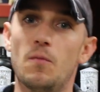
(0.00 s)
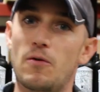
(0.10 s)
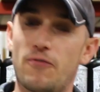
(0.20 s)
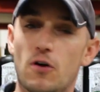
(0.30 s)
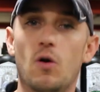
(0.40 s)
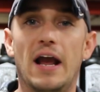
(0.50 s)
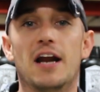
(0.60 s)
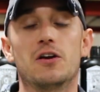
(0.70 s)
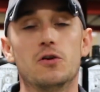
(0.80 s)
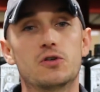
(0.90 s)
preferred
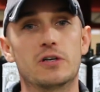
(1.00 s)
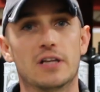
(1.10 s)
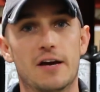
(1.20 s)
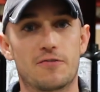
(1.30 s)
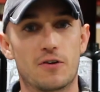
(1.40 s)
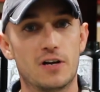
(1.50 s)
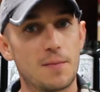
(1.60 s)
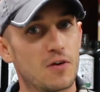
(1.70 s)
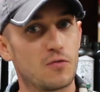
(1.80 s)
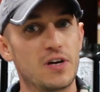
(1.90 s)
organic nutrient line for a
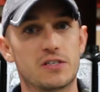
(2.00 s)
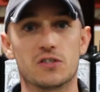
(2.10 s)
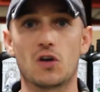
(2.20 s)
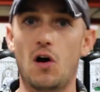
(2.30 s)
number of reasons,